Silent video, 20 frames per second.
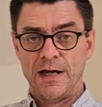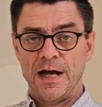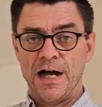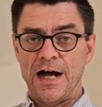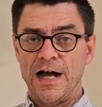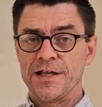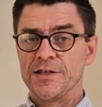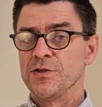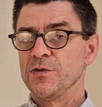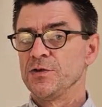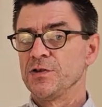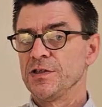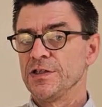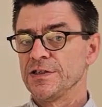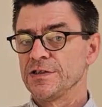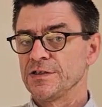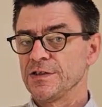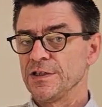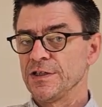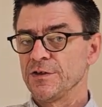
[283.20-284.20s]
I use
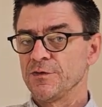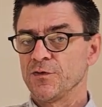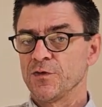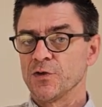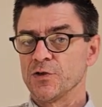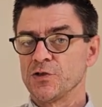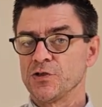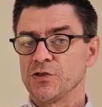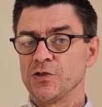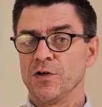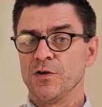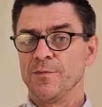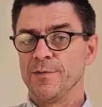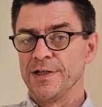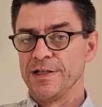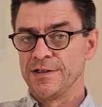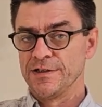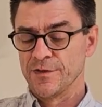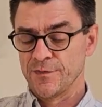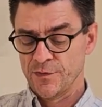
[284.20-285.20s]
this thing for so
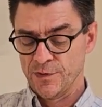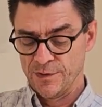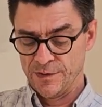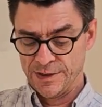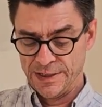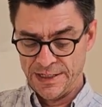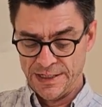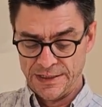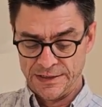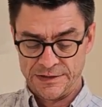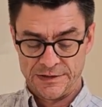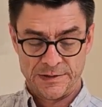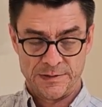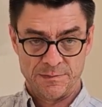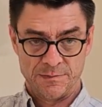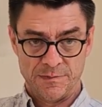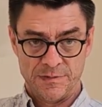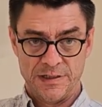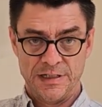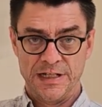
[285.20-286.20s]
many different things.
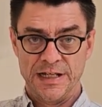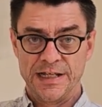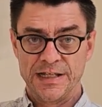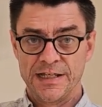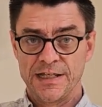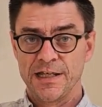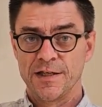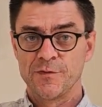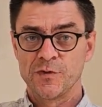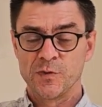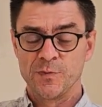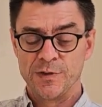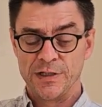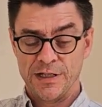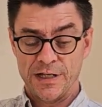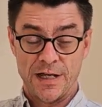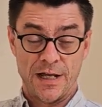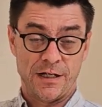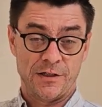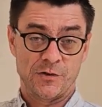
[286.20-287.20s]
It gives
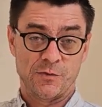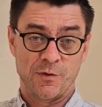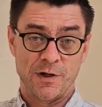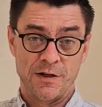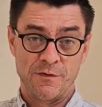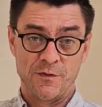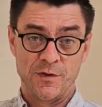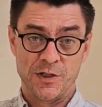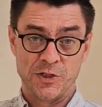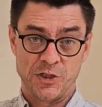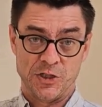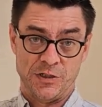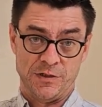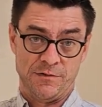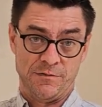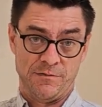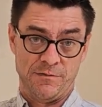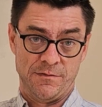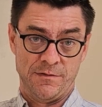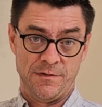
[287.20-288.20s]
me X-ray
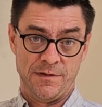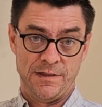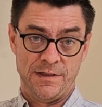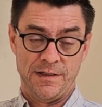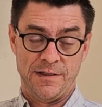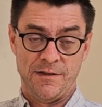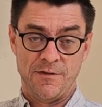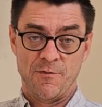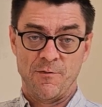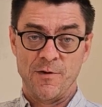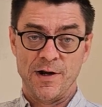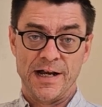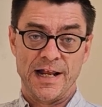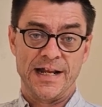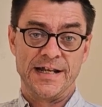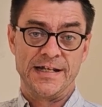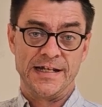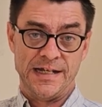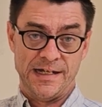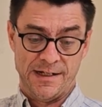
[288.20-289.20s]
vision when
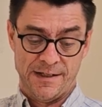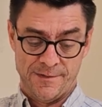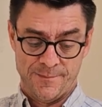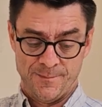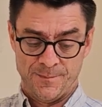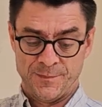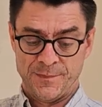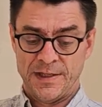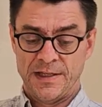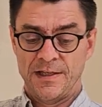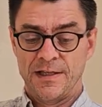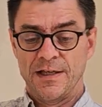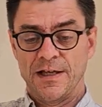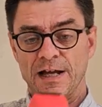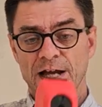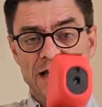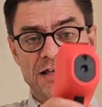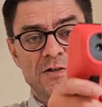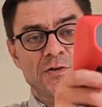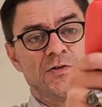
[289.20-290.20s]
I need it.
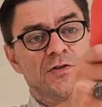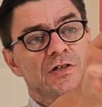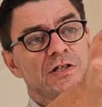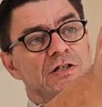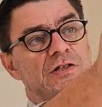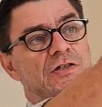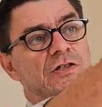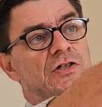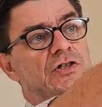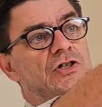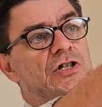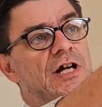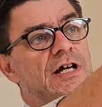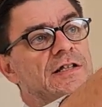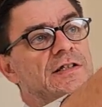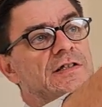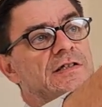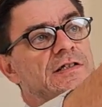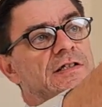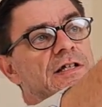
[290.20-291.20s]
I use this to
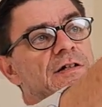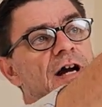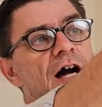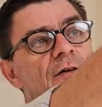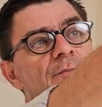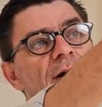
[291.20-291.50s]
check to see how